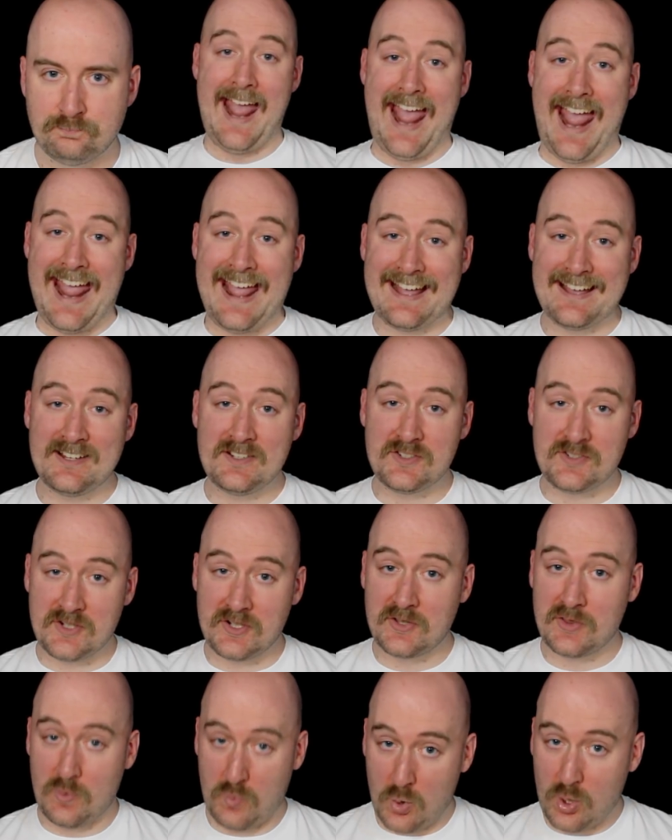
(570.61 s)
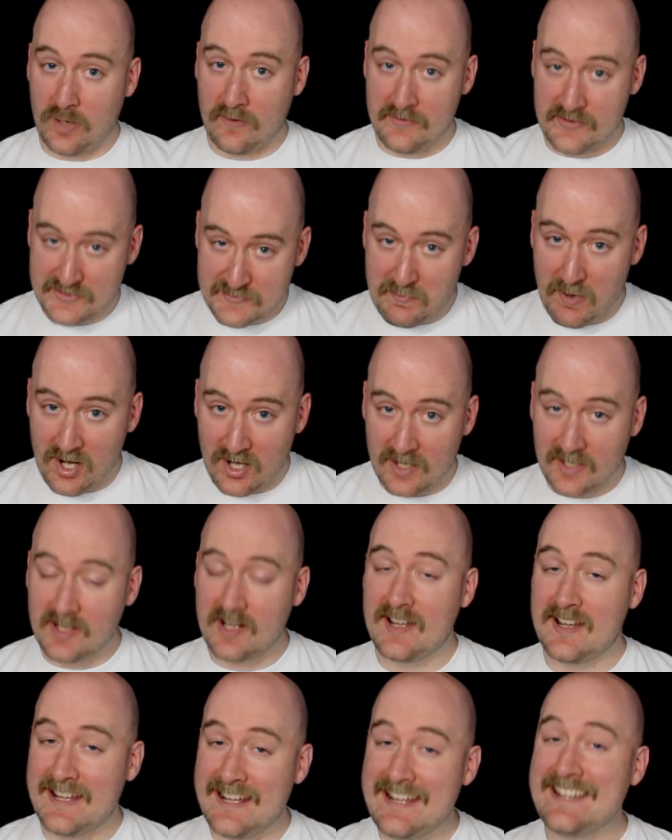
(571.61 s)
And during the War of the Spark,
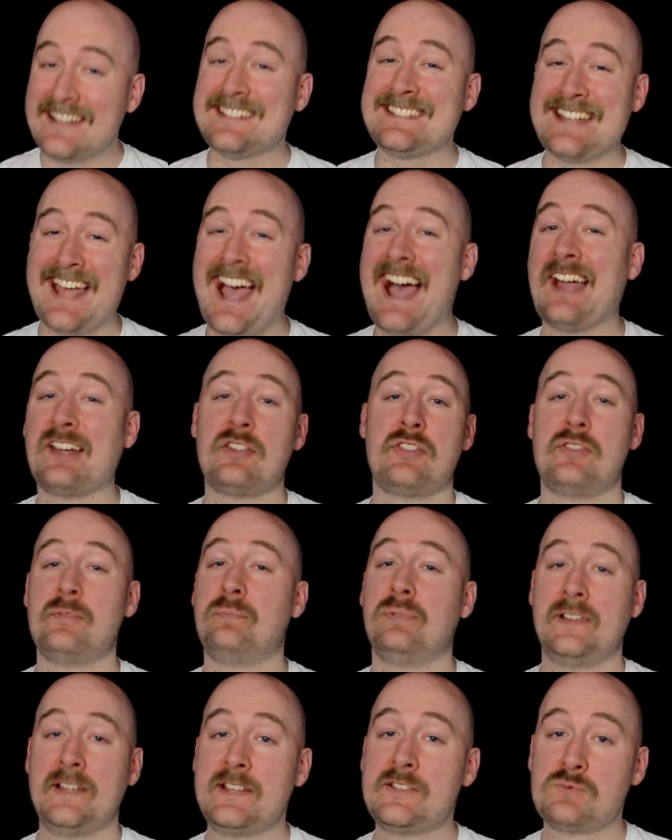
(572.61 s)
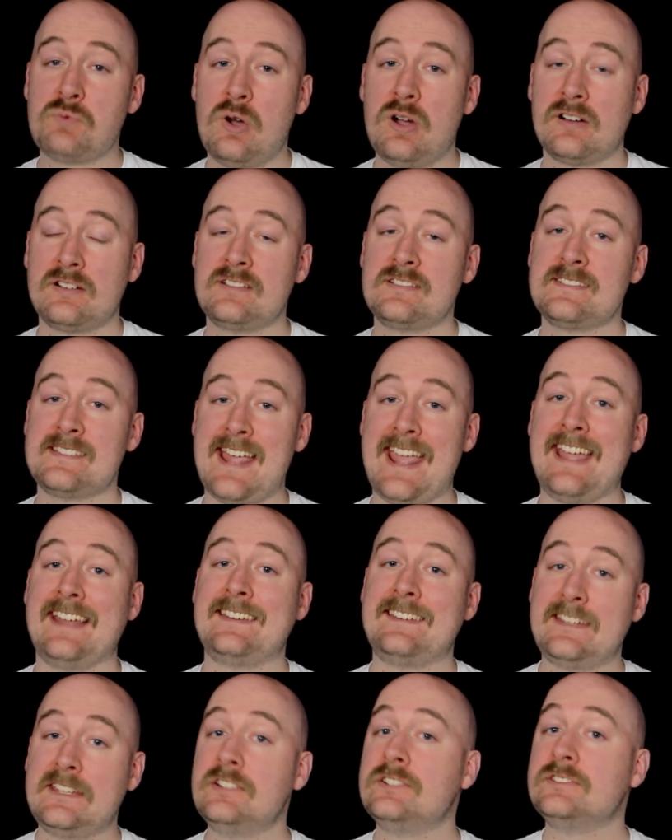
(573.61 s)
he attacked the Planeswalkers
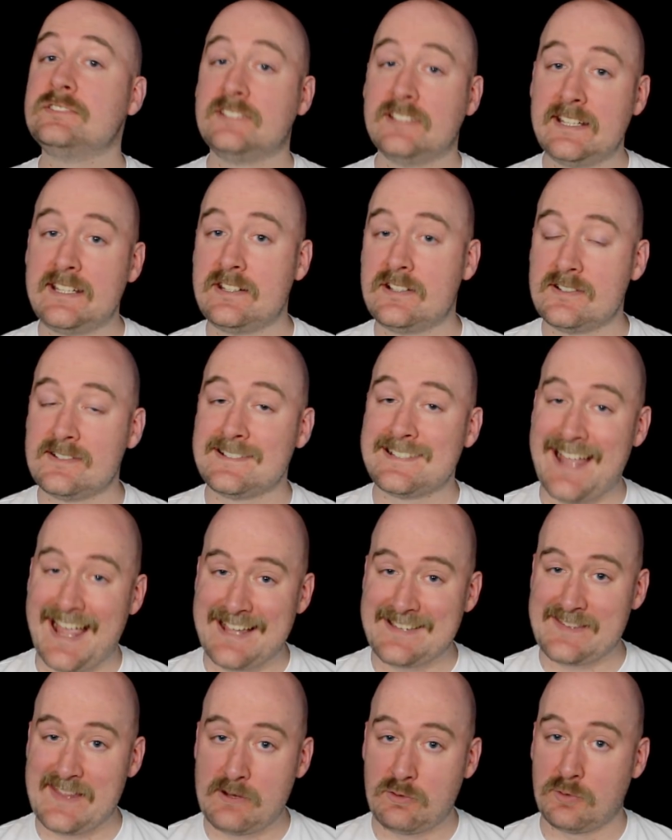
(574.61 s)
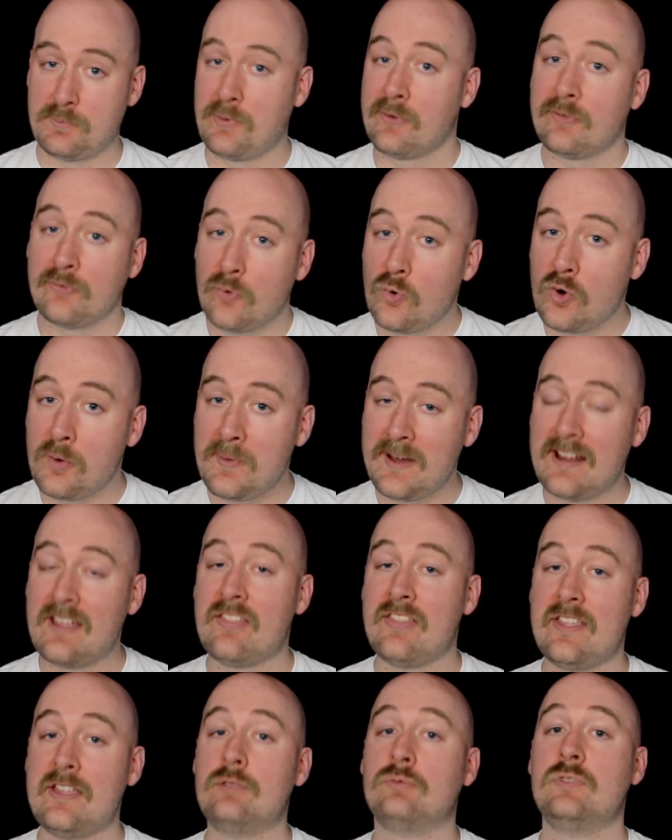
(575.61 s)
and guild leaders as they were performing
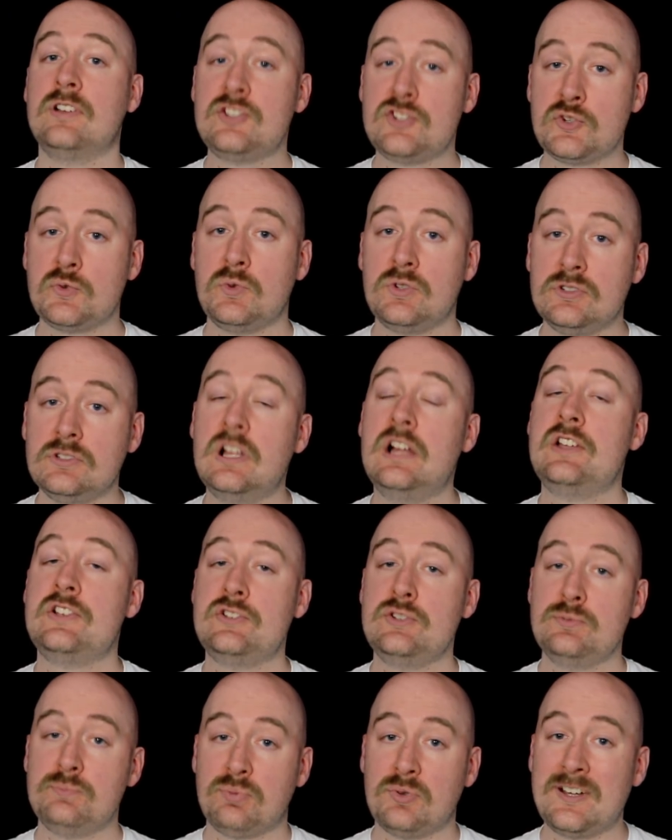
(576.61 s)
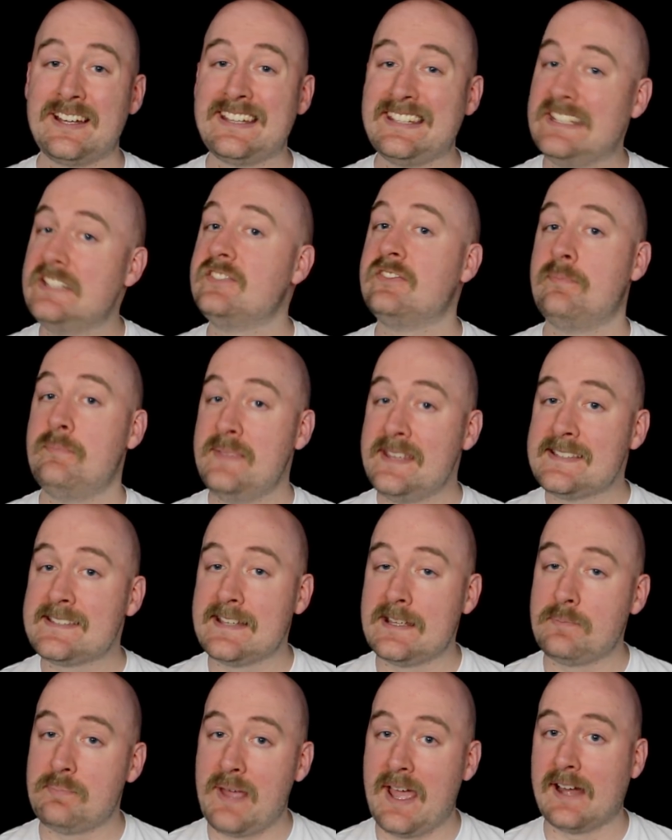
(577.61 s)
the ritual to bring Niv
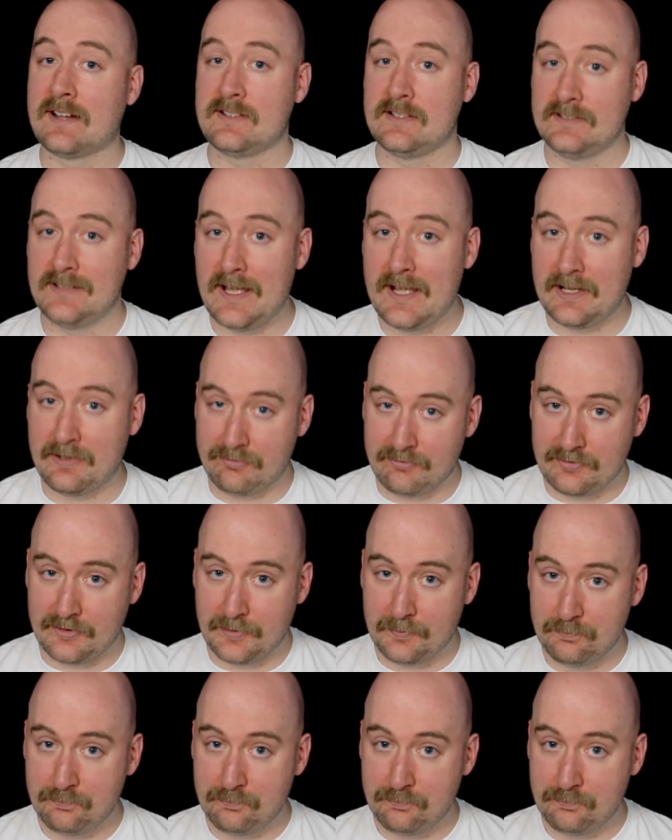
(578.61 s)
Mizzet back to life.